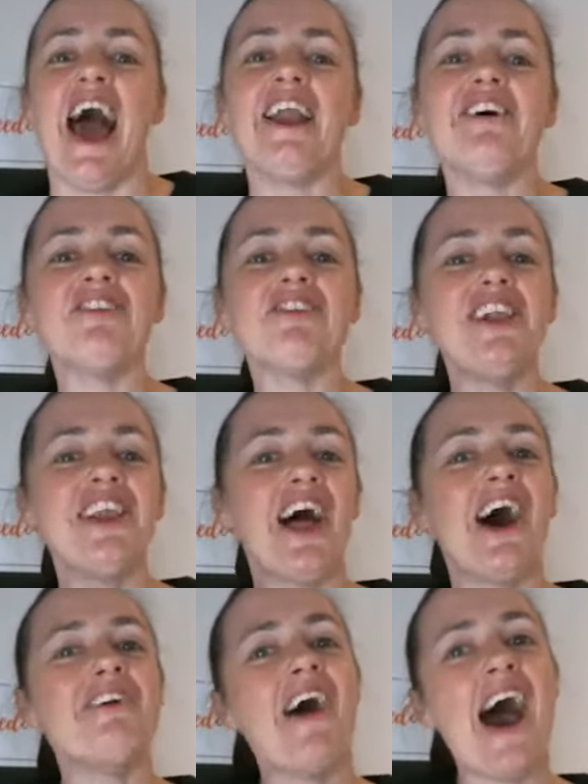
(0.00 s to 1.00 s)
And I also
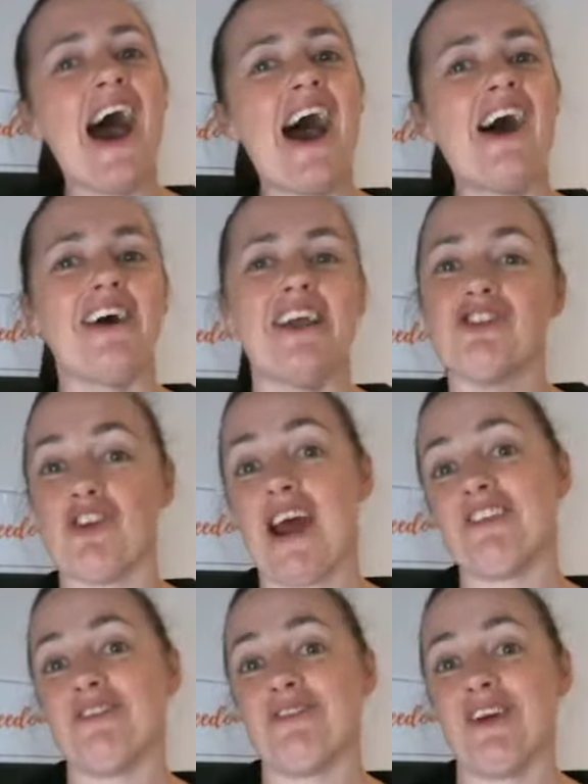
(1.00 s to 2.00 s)
love how
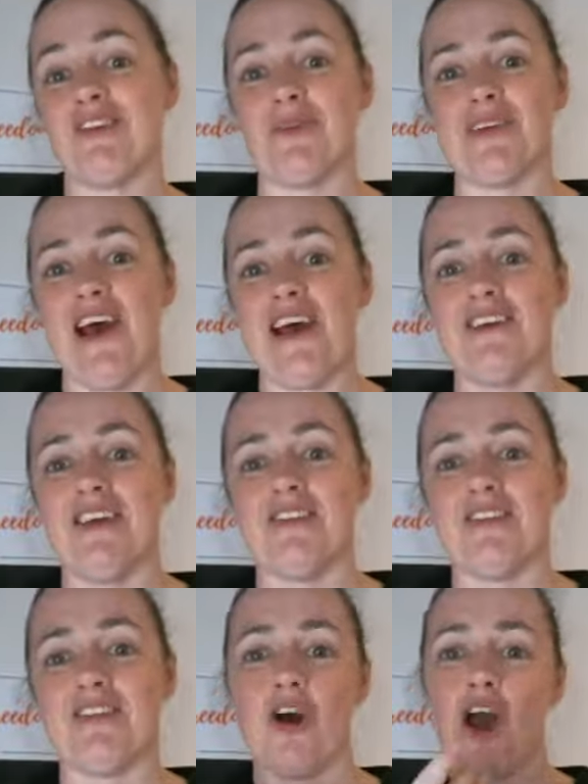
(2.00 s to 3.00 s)
interactive Facebook Live
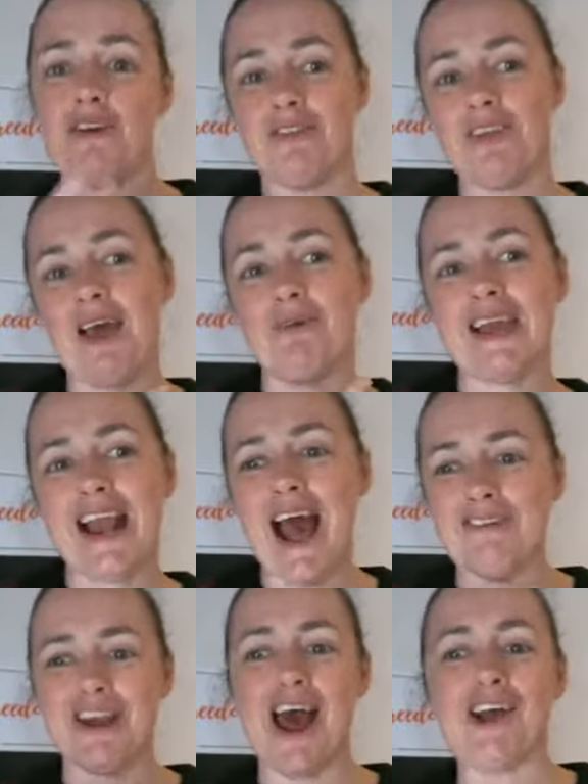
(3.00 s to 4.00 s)
is. So I feel like we can
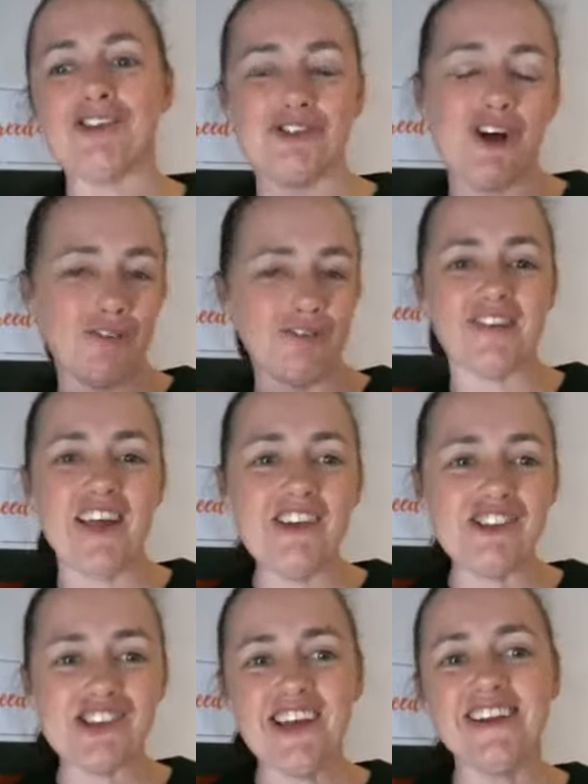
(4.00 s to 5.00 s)
have an actual
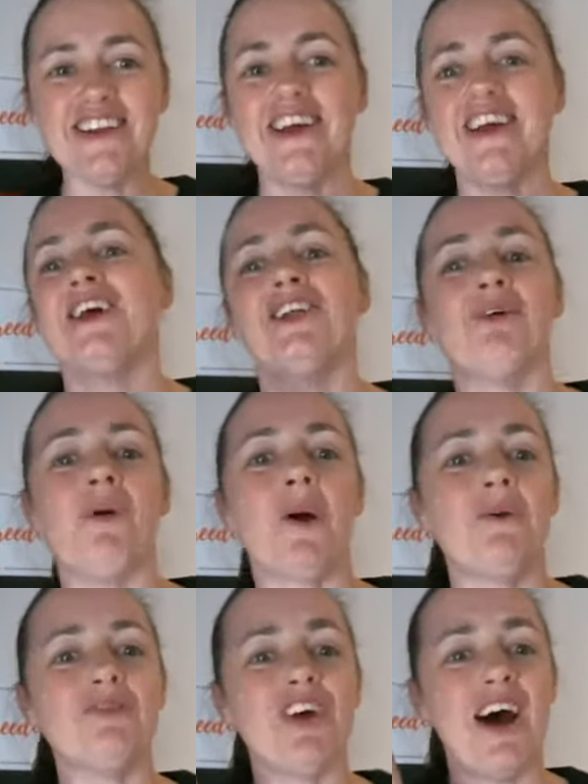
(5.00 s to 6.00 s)
conversation. You're
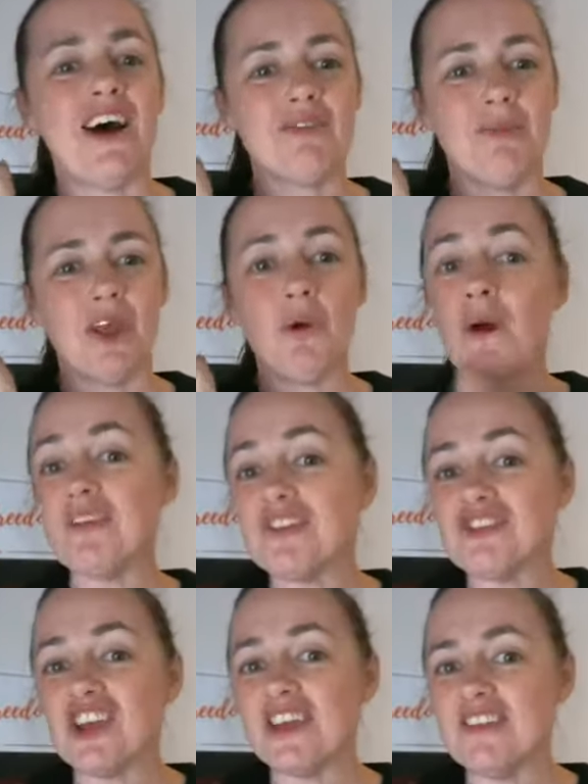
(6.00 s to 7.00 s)
welcome to ask me
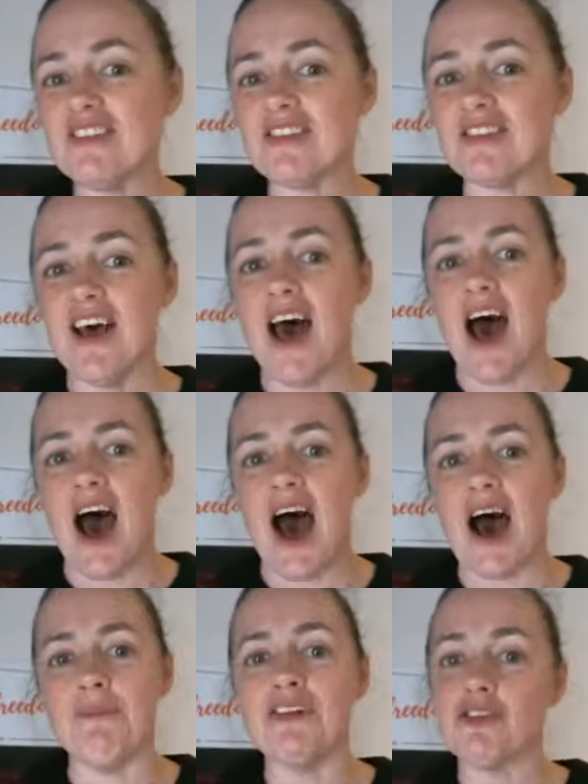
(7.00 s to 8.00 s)
questions.
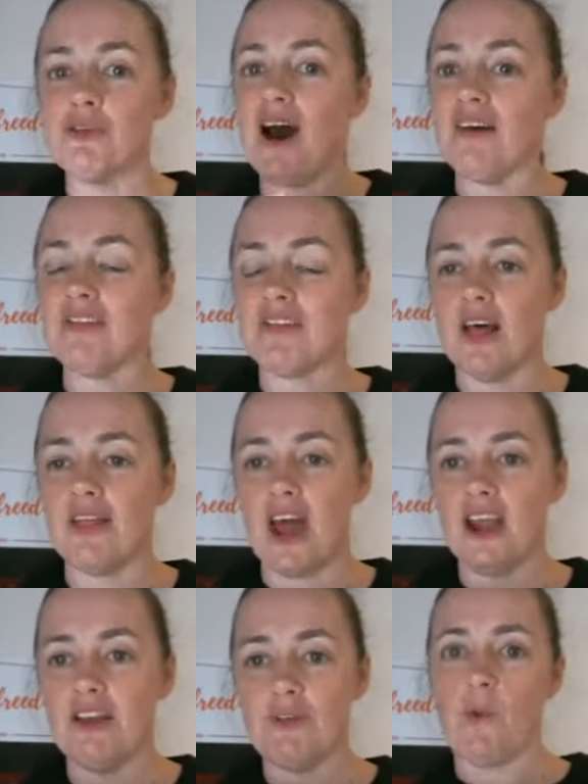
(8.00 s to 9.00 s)
I do ask
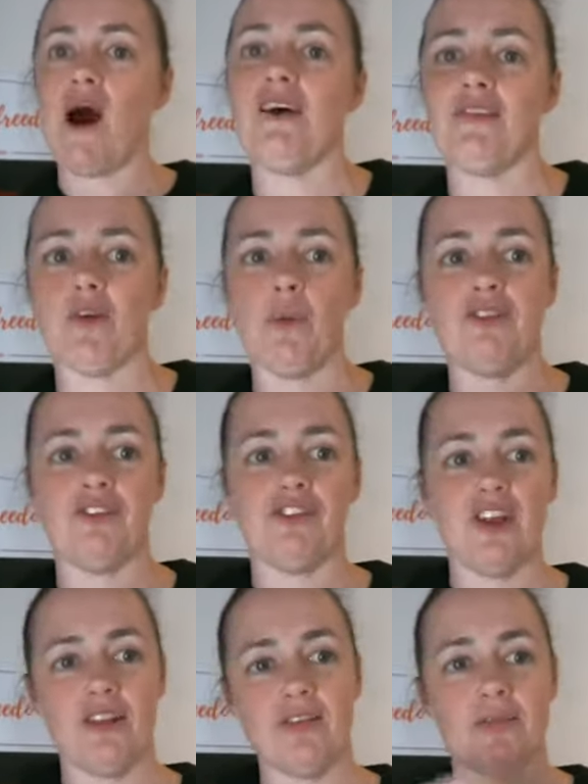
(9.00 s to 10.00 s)
that if you ask
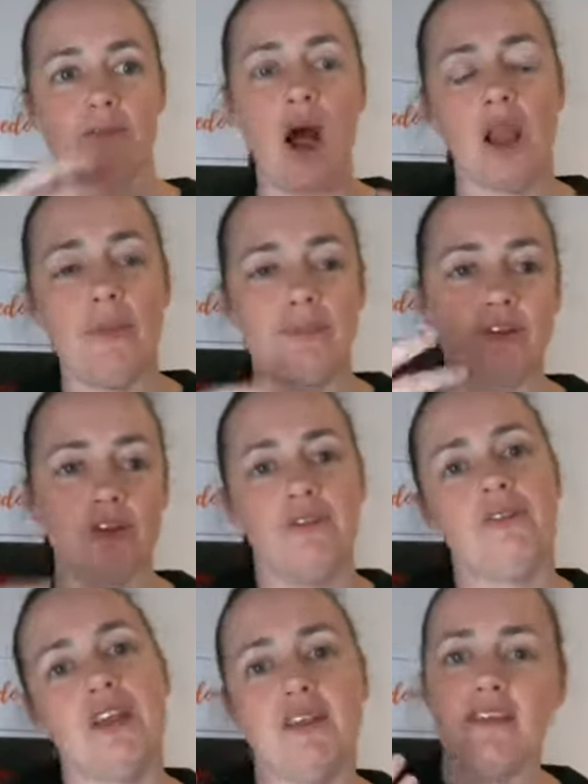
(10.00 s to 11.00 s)
questions while I'm sort
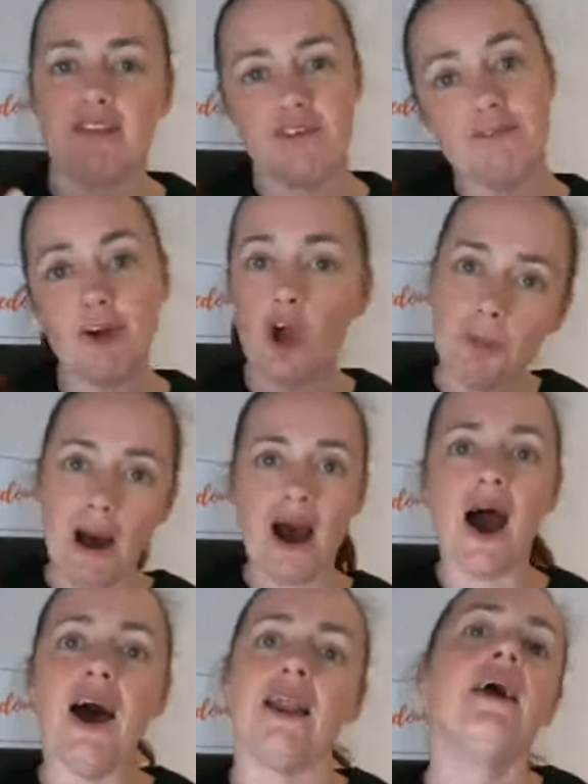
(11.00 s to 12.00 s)
of in this info
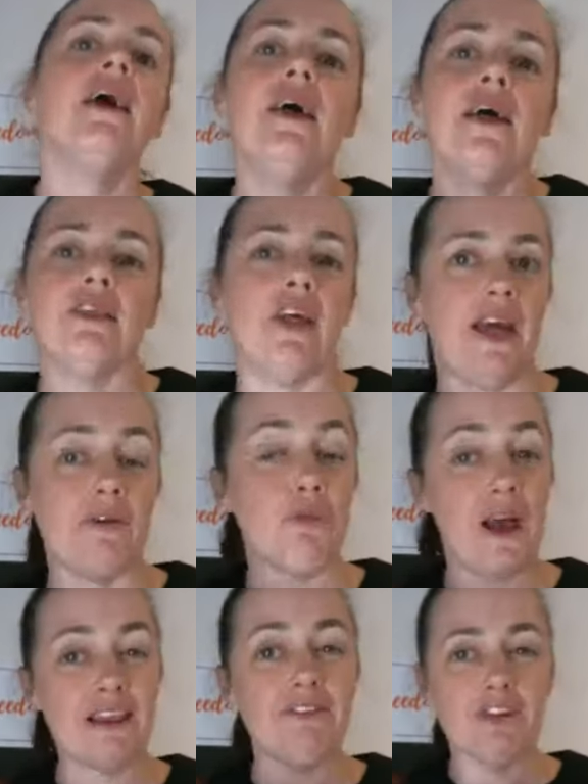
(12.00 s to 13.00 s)
part, that they're
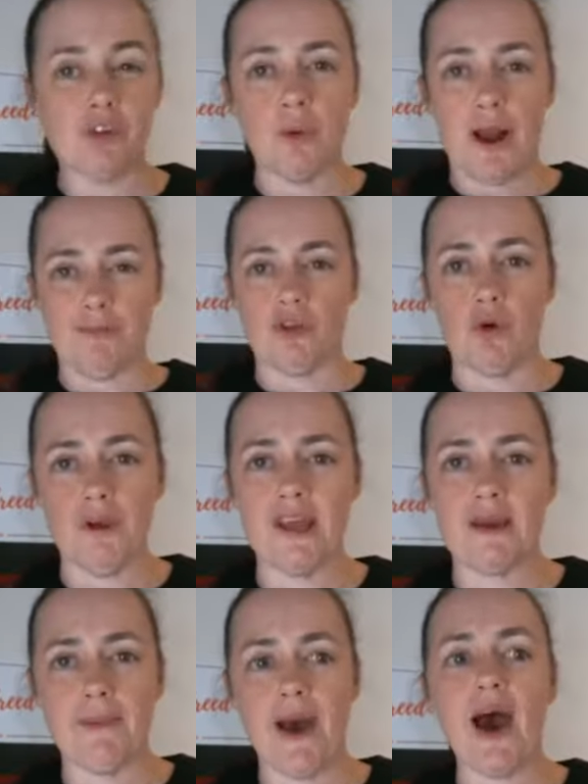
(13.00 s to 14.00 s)
relevant to what I'm
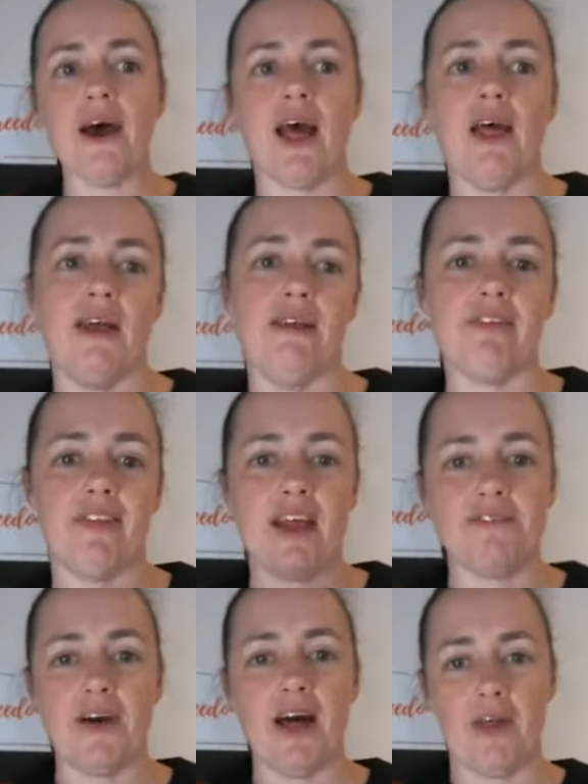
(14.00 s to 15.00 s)
talking about, and then
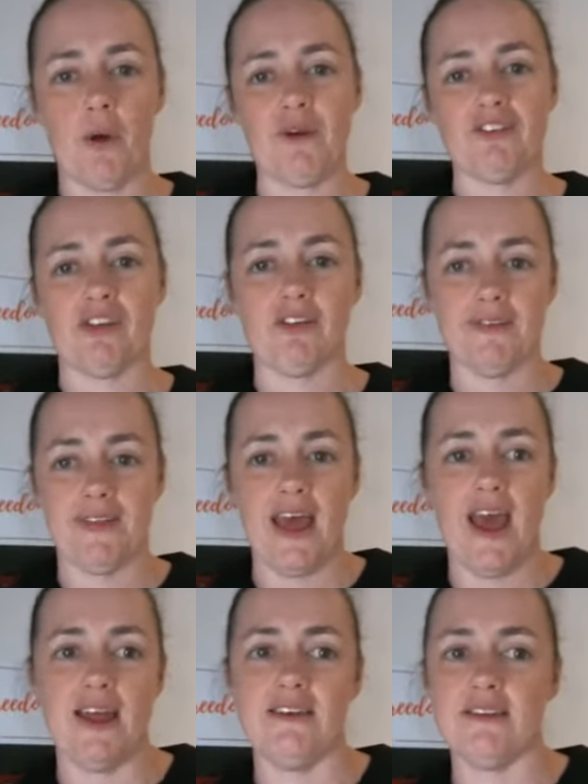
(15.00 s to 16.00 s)
save other questions for
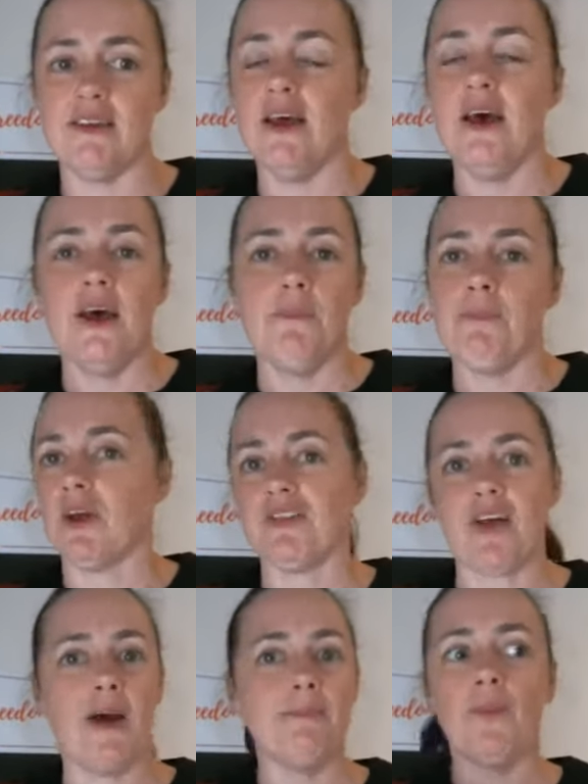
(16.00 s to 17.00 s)
the end,
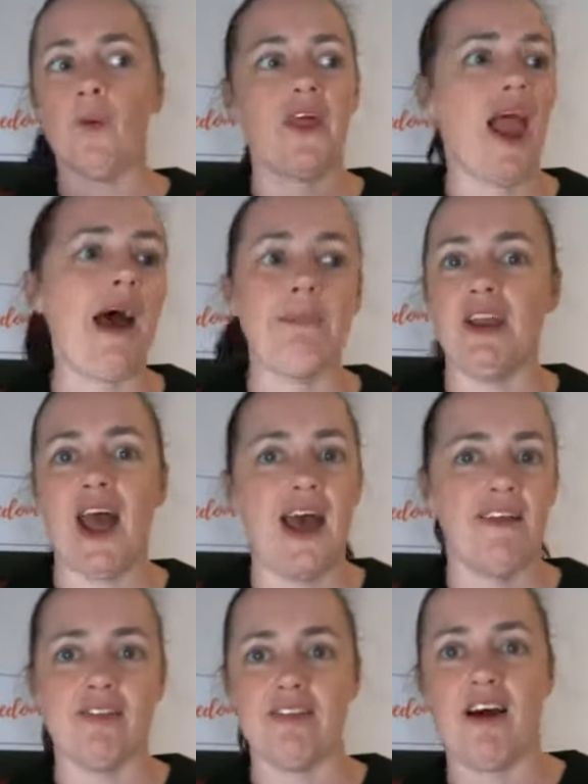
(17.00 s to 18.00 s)
because I'm more than happy to
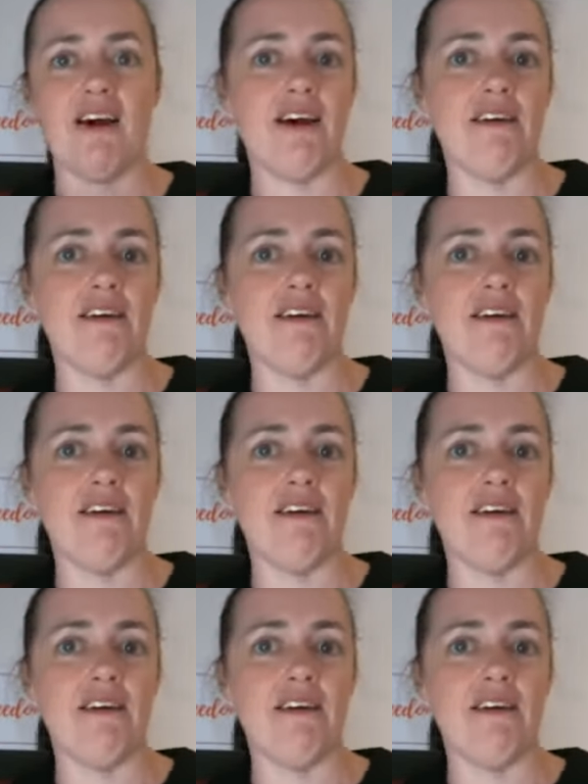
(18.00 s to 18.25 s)
answer